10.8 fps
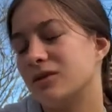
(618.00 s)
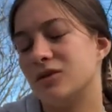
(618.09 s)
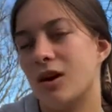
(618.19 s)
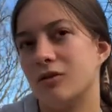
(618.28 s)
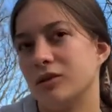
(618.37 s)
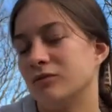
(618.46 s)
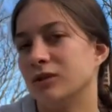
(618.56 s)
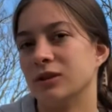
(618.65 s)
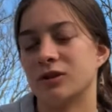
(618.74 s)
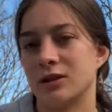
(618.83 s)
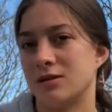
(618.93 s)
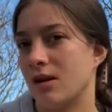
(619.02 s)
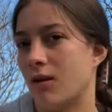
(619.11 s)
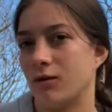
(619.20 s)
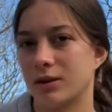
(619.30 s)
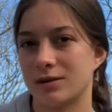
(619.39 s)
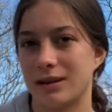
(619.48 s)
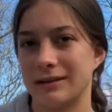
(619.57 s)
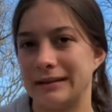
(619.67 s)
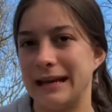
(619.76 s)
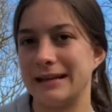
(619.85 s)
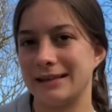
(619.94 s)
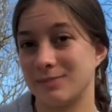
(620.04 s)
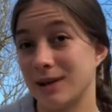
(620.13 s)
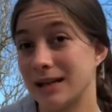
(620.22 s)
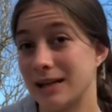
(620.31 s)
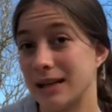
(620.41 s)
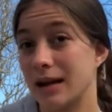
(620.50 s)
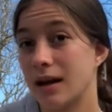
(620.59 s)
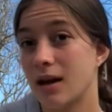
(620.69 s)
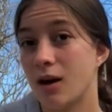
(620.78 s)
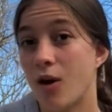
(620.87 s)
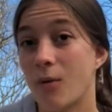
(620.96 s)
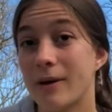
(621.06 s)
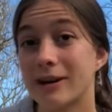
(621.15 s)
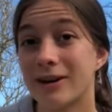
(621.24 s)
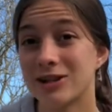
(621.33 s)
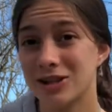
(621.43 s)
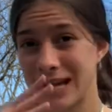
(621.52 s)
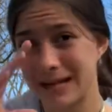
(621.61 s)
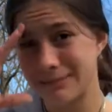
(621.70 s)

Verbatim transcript: No, you literally don't, because I can't explain it. Oh my gosh, 10